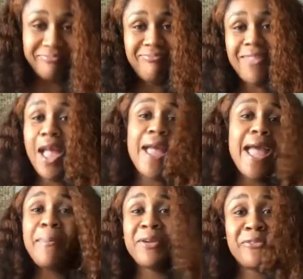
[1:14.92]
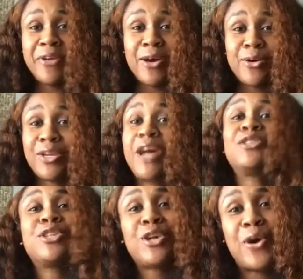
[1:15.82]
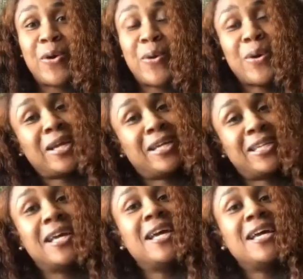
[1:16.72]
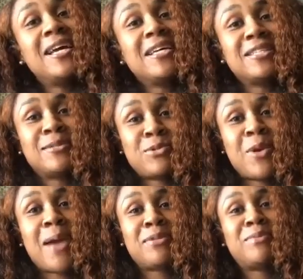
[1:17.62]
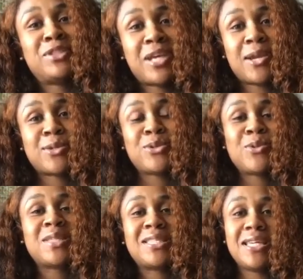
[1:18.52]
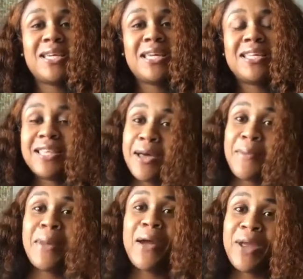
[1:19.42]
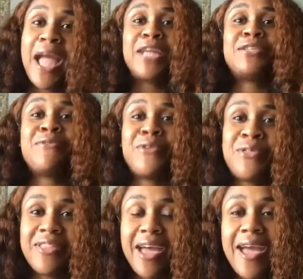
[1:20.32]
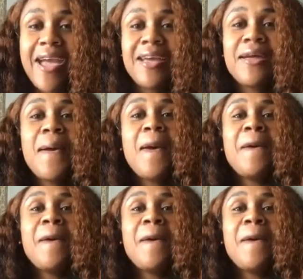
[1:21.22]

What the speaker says: epic fail. Y'all should go and subscribe to my channel so you can see my reaction for that.